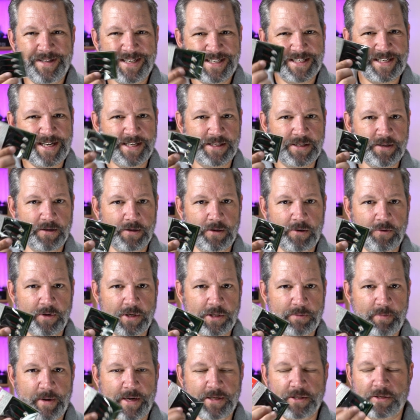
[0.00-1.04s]
this gets a little
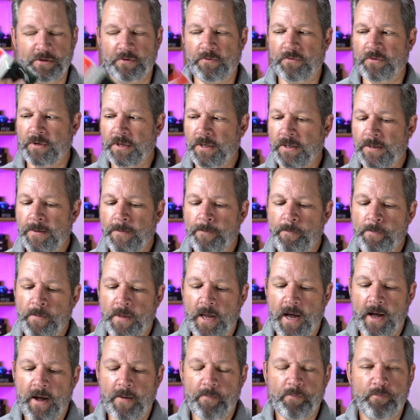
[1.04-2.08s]
expensive.
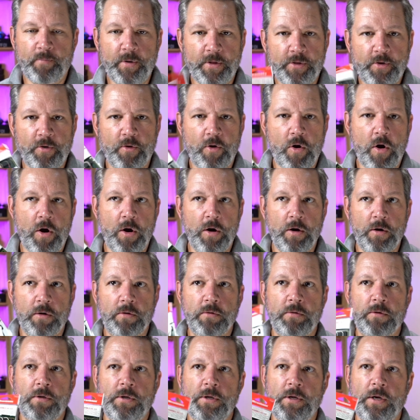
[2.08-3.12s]
But there are,